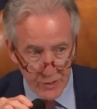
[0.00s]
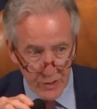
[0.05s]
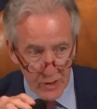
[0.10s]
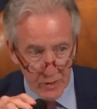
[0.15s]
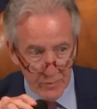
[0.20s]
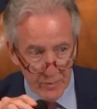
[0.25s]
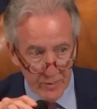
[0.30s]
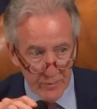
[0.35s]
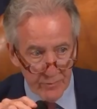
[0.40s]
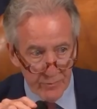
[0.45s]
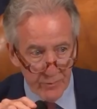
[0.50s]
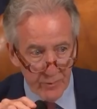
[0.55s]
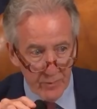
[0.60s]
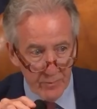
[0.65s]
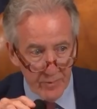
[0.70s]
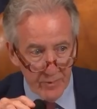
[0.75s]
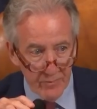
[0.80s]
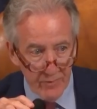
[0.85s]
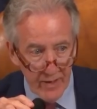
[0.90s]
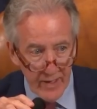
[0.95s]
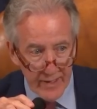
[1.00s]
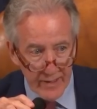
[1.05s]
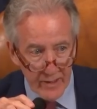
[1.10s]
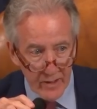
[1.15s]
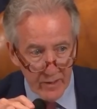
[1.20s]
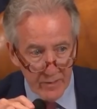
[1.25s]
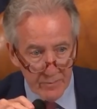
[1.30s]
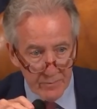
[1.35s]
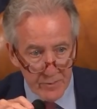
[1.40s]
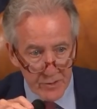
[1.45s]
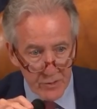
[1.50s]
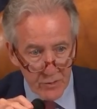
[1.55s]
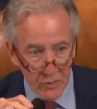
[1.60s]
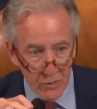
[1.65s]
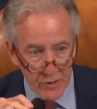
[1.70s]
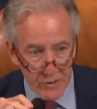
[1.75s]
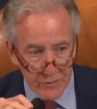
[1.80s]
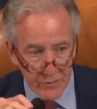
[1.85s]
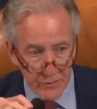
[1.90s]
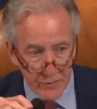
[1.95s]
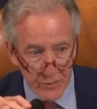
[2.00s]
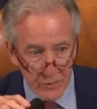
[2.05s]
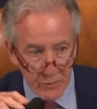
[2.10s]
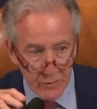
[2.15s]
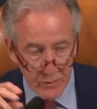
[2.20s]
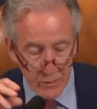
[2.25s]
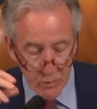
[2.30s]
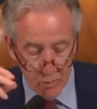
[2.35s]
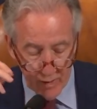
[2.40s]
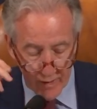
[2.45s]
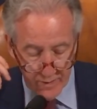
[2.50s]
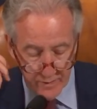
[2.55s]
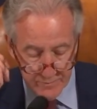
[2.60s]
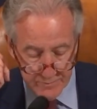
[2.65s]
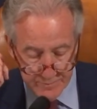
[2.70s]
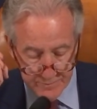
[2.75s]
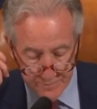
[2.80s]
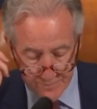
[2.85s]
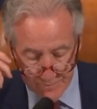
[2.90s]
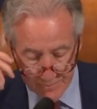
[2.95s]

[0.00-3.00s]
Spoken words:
the gentleman from Nevada, Mr. Horsford, to inquire.